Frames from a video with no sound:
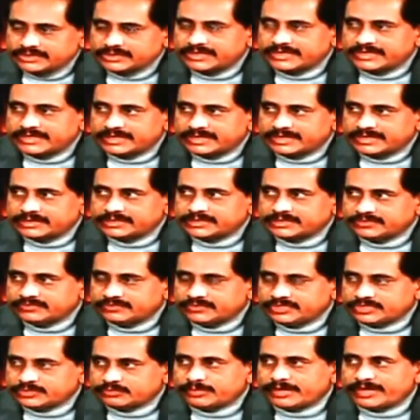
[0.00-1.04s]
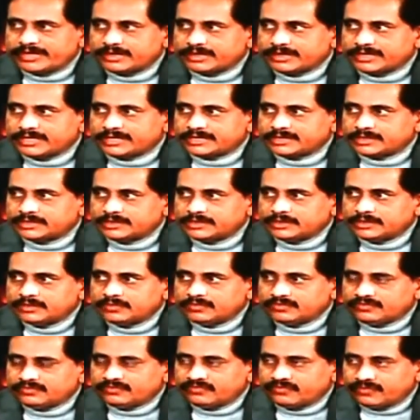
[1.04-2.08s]
energetical energy we spend on it,
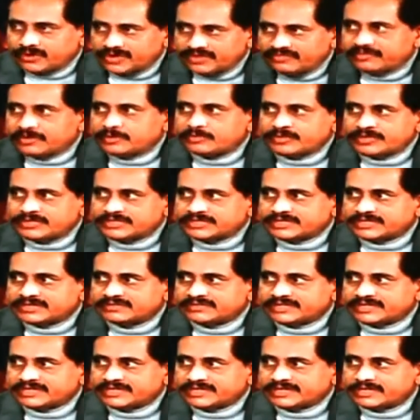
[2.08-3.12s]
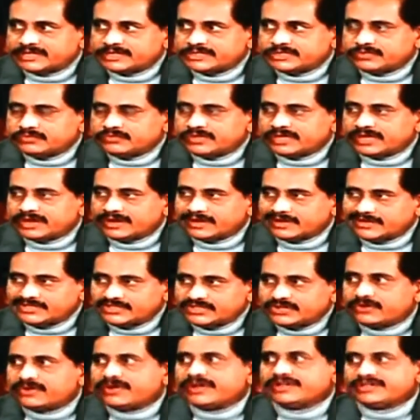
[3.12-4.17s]
45% of that energy we are
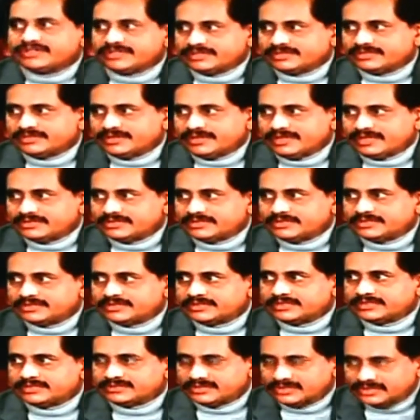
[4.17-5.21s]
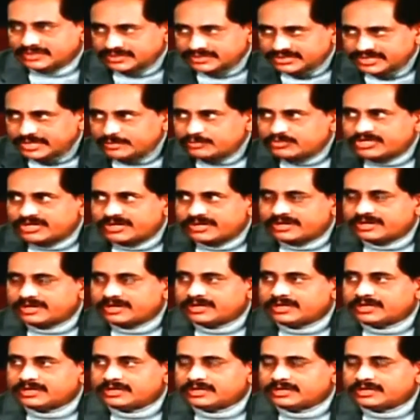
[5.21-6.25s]
regenerating. So the same
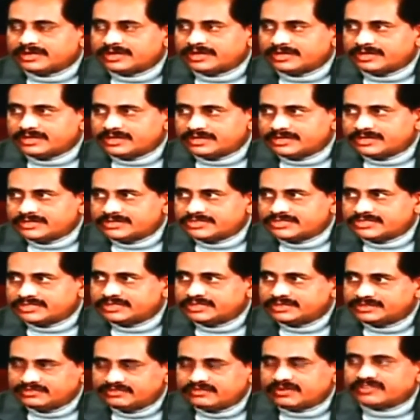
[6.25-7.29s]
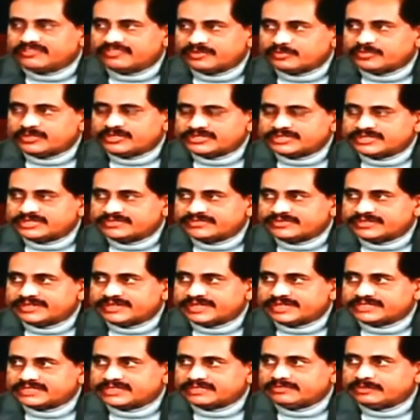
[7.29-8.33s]
energy, 45% of
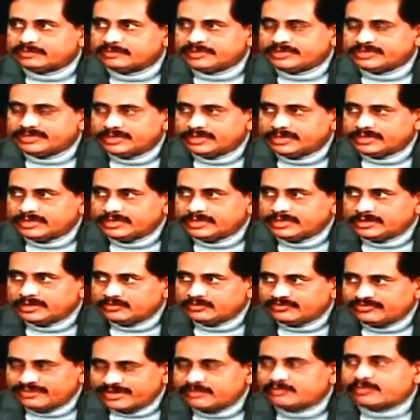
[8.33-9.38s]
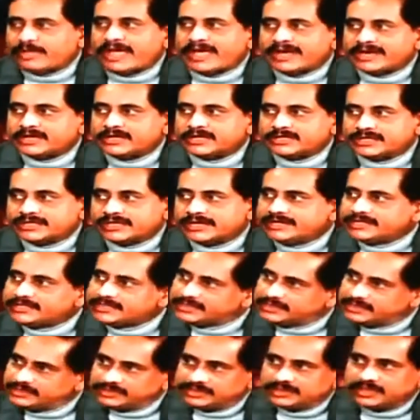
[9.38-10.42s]
it actually will be fed back into the
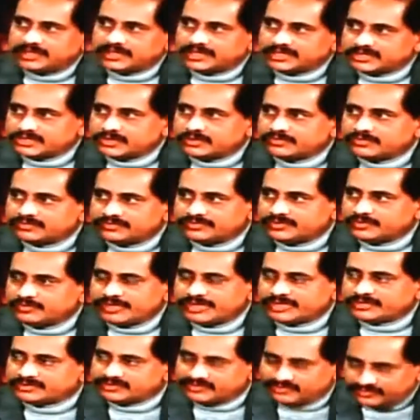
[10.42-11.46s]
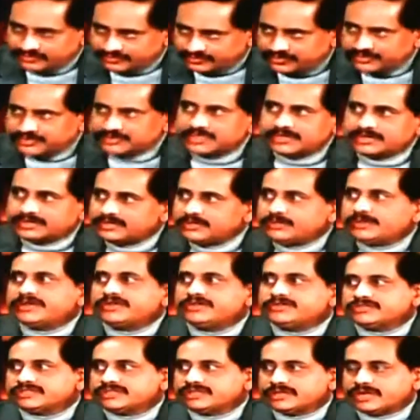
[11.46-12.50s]
grid. That's how we make it further
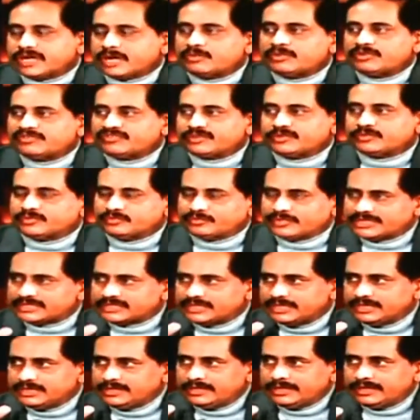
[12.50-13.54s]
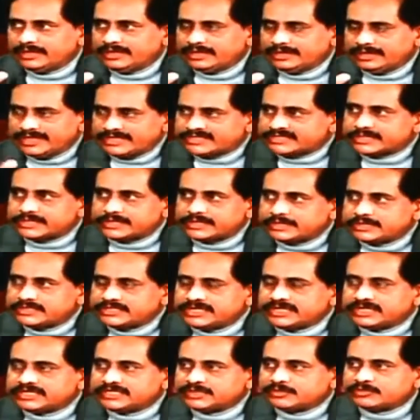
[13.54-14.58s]
reduce the carbon footprint. The less
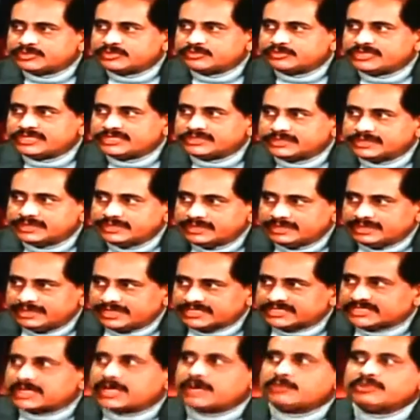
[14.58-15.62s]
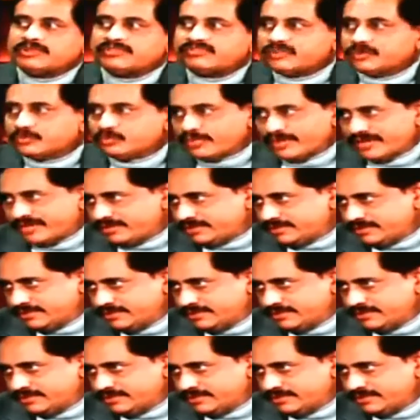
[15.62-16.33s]
energy consumption means less carbon footprint.